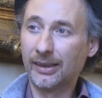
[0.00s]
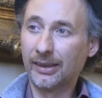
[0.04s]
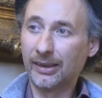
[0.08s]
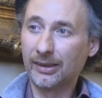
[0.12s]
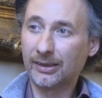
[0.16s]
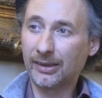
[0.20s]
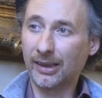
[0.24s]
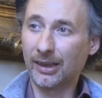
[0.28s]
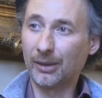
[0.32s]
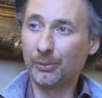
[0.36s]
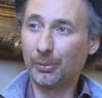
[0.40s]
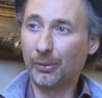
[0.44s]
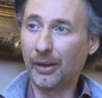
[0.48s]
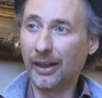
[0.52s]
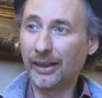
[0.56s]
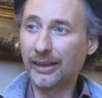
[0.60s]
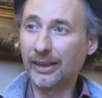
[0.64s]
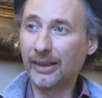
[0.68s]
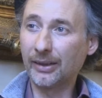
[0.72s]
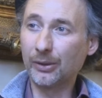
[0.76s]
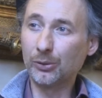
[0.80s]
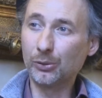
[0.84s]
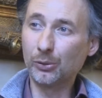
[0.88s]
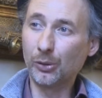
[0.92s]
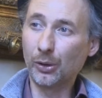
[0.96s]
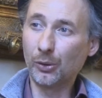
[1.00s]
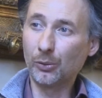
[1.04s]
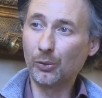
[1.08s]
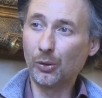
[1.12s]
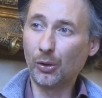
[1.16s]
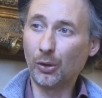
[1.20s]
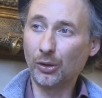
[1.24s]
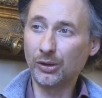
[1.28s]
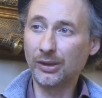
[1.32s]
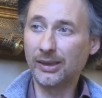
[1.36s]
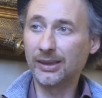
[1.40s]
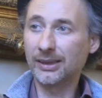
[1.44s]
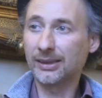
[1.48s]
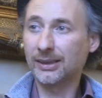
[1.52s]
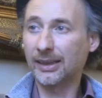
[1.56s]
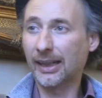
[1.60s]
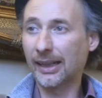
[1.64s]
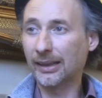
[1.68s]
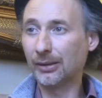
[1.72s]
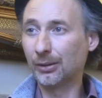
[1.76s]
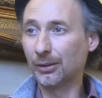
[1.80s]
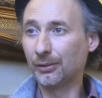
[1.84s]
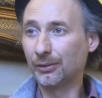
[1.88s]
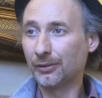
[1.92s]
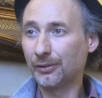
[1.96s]
celebrating who he was
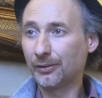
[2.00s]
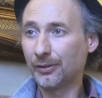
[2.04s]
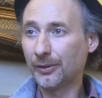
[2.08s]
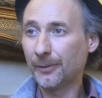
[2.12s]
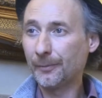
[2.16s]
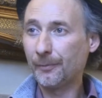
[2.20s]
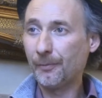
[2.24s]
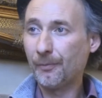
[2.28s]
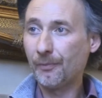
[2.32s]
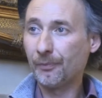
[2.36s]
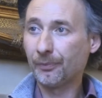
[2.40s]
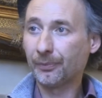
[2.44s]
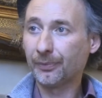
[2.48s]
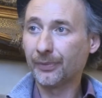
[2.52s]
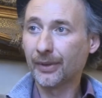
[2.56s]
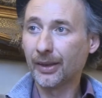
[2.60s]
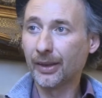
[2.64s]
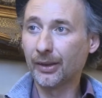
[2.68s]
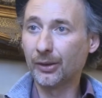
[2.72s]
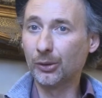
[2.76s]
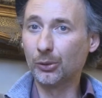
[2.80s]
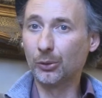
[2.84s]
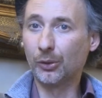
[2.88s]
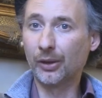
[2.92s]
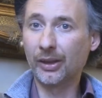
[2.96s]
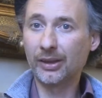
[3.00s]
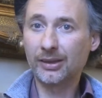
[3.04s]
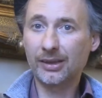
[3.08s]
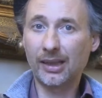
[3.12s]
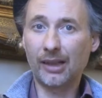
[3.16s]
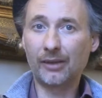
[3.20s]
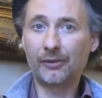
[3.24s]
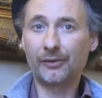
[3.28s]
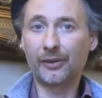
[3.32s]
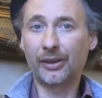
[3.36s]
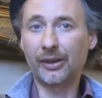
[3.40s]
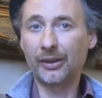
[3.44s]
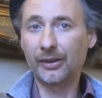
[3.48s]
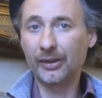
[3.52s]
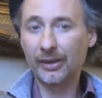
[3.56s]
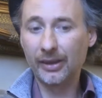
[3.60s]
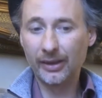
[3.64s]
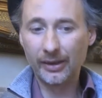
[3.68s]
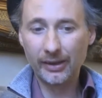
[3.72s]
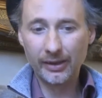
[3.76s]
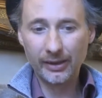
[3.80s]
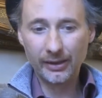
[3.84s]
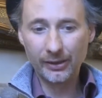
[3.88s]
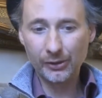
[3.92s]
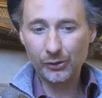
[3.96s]
instead of doing something
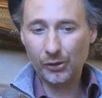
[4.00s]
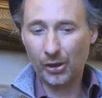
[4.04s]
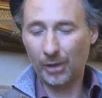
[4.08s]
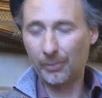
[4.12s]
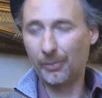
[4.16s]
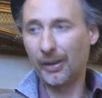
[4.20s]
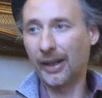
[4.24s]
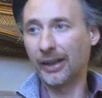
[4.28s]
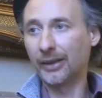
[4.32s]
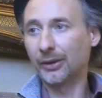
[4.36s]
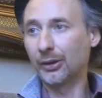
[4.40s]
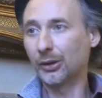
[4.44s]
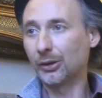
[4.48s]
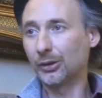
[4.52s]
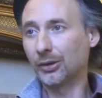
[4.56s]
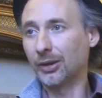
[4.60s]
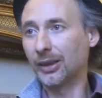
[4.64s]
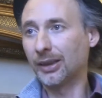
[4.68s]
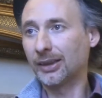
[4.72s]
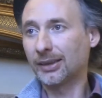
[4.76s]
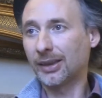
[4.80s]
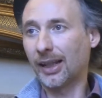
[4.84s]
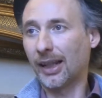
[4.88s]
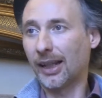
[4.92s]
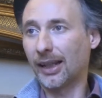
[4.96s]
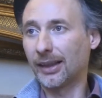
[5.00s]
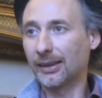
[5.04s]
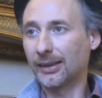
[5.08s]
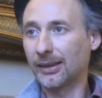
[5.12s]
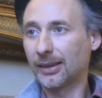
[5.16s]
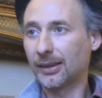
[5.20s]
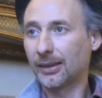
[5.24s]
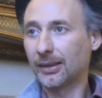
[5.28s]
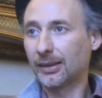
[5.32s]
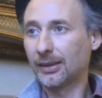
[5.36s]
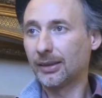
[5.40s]
tremendously sad.